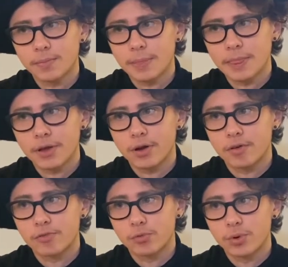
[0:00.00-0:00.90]

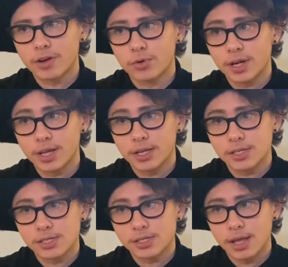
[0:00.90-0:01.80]
of whatever it
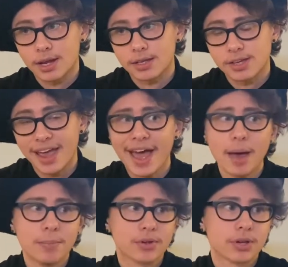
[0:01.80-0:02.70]
is that is
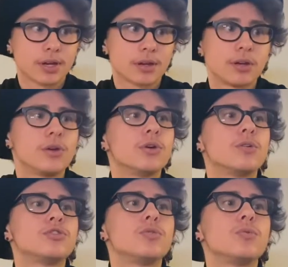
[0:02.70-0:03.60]
happening
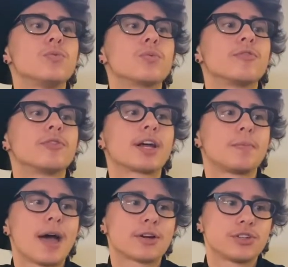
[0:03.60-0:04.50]
to reflect
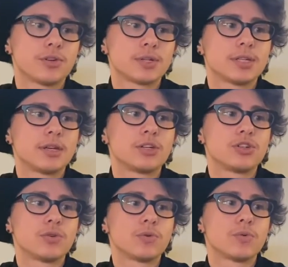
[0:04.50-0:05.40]
back to you and teach
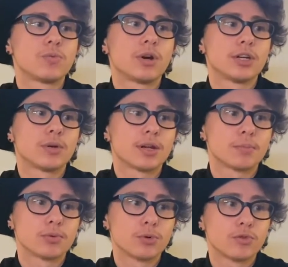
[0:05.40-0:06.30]
you what you can
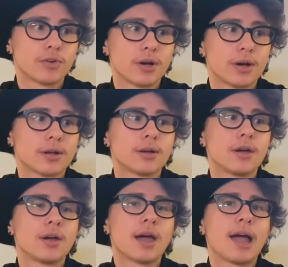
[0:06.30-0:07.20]
improve on,
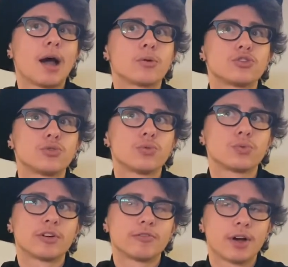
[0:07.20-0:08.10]
how to
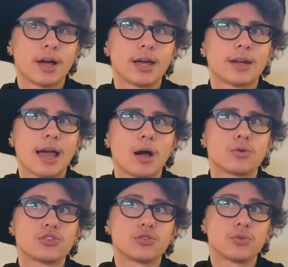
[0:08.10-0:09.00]
refine, how
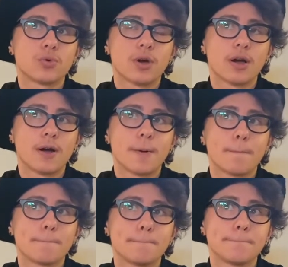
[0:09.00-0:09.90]
to
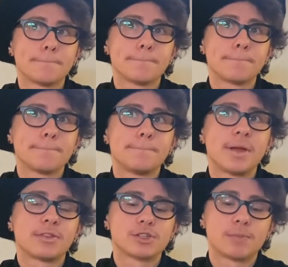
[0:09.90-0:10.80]

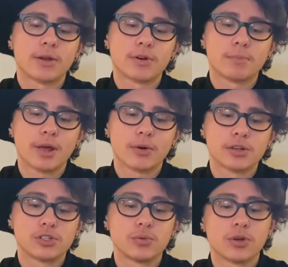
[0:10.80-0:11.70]
make this better and better
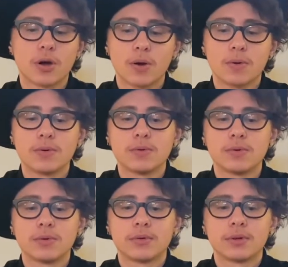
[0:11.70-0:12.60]
as you go.
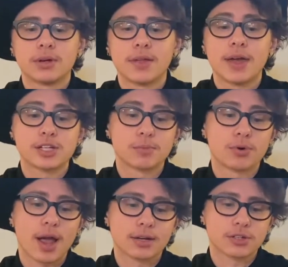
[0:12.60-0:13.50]
And that's the
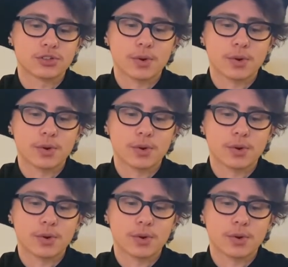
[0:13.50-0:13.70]
practice, right?